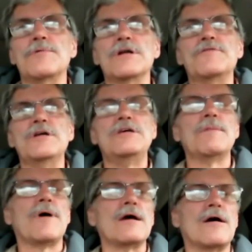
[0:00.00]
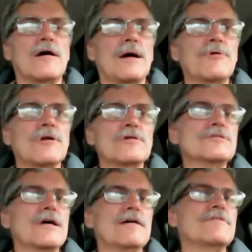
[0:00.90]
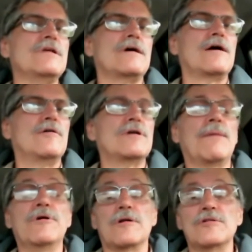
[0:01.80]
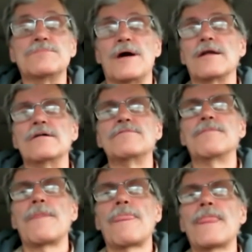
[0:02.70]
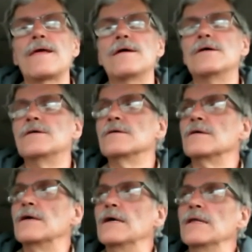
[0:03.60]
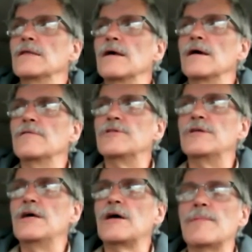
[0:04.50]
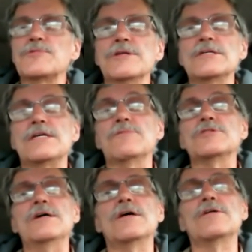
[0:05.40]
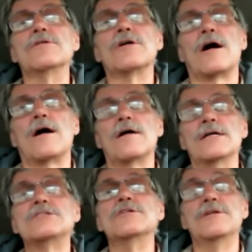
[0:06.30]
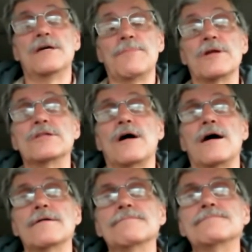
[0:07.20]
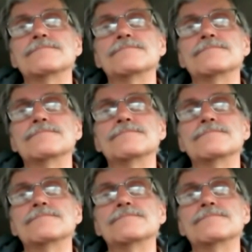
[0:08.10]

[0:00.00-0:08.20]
But if they take my car, I'm going to lose everything I own. I'm going to lose my life. And uh, if the day comes when they say we're taking your car, that's the day I'm going to die